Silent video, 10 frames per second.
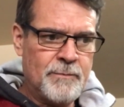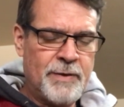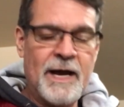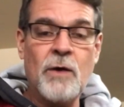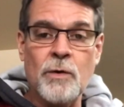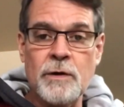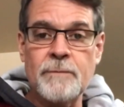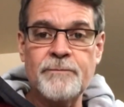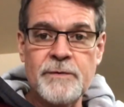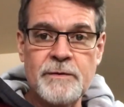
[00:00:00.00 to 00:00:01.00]
power
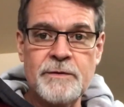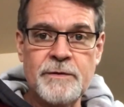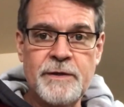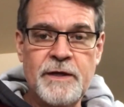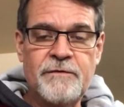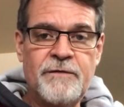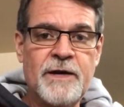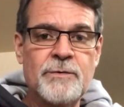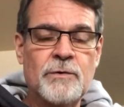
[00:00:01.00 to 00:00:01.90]
to the Federal